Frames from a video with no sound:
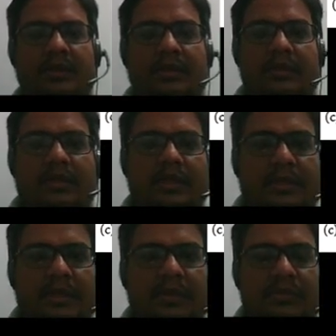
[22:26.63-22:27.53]
Then
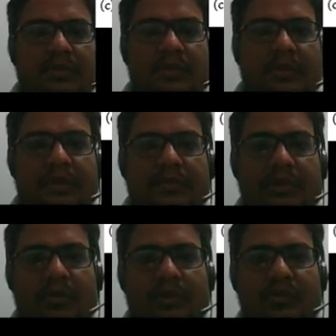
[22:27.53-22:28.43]
here it is told, if the
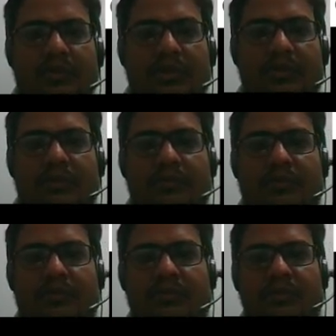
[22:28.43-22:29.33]
conjugate
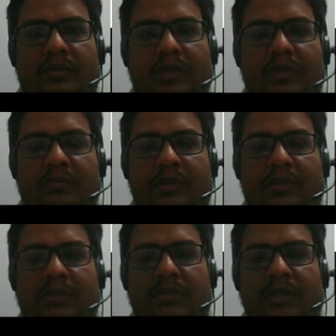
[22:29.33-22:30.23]
of x
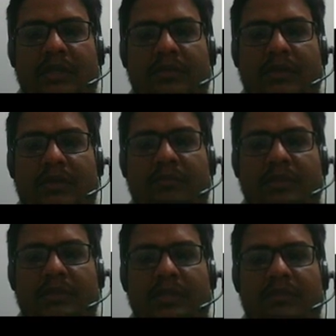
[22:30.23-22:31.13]
minus I, x
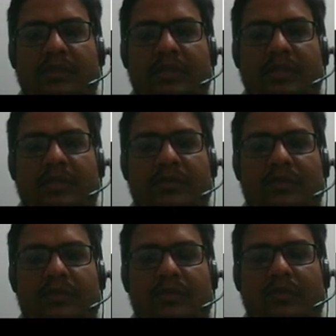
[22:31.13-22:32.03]
plus iy
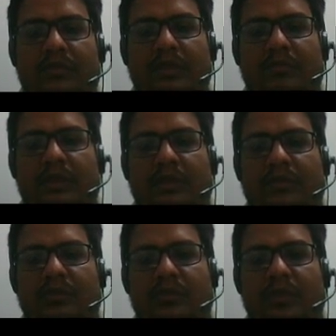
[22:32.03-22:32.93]
into 1 minus
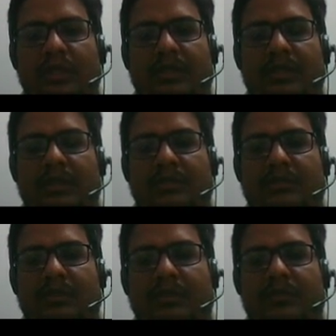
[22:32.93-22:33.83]
2i, that is
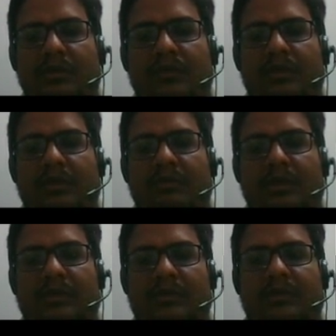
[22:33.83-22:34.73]
equal to 1
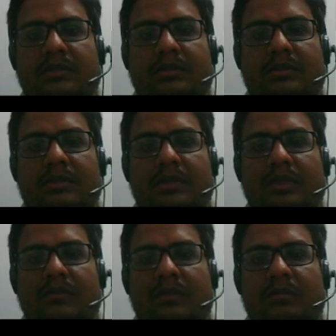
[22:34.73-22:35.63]
minus
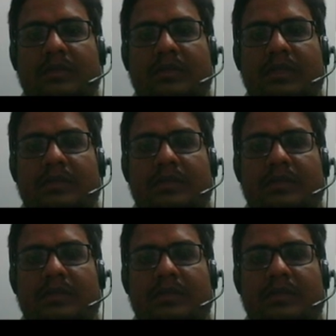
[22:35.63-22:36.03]
1 plus I,